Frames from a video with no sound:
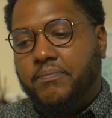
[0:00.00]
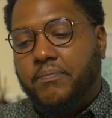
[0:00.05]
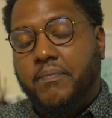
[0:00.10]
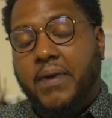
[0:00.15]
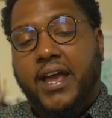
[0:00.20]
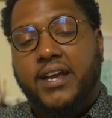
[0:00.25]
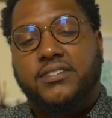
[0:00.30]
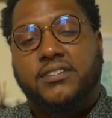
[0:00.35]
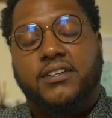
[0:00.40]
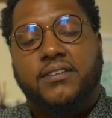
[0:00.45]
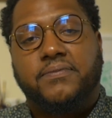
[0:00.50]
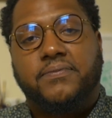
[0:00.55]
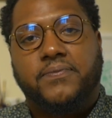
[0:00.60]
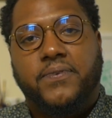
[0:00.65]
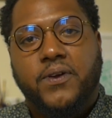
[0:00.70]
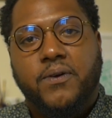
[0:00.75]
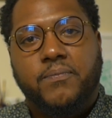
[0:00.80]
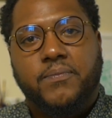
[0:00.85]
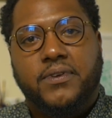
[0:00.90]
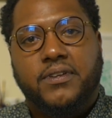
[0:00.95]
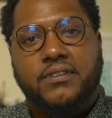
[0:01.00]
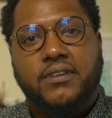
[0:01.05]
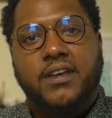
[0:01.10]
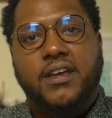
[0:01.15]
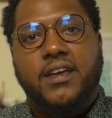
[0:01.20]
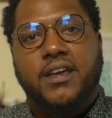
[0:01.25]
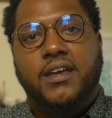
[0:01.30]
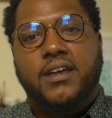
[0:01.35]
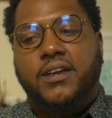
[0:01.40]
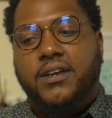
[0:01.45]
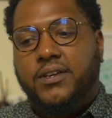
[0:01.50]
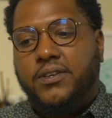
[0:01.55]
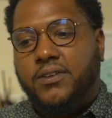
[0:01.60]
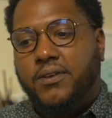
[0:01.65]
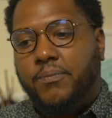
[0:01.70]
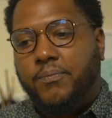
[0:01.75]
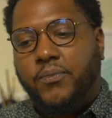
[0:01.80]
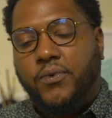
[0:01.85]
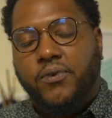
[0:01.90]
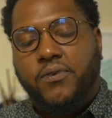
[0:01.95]
actually filming
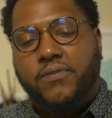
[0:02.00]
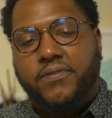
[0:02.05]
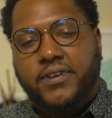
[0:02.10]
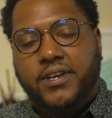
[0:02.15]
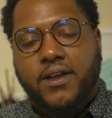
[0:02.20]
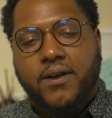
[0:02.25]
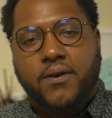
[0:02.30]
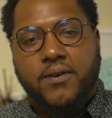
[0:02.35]
your movie